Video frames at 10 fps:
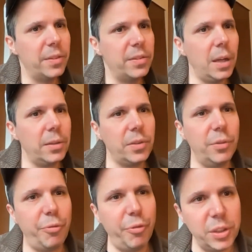it's not
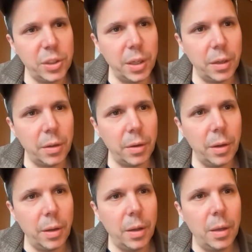sufficient
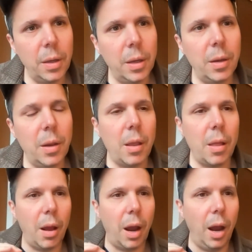
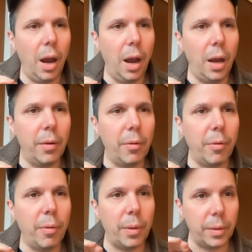
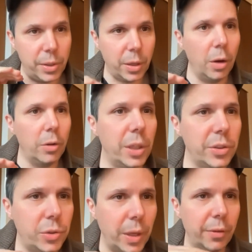to go
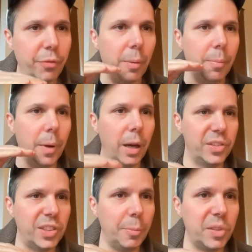just straight from a
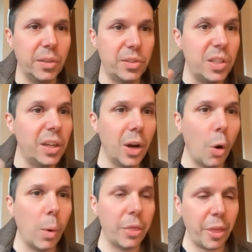substance to know
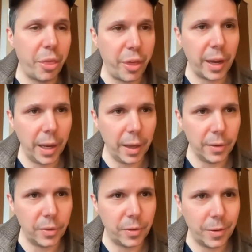what the thing
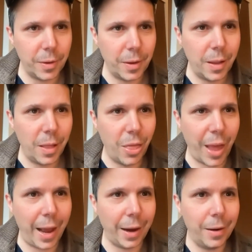is
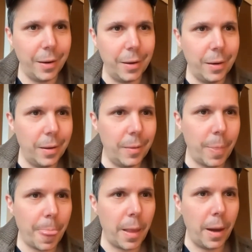that
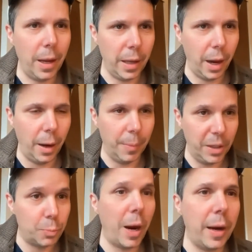
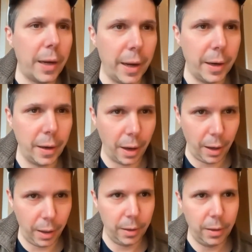is predicated
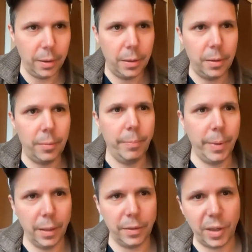on
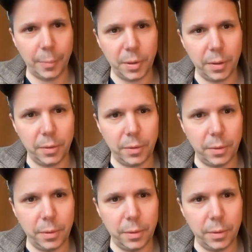being a substance.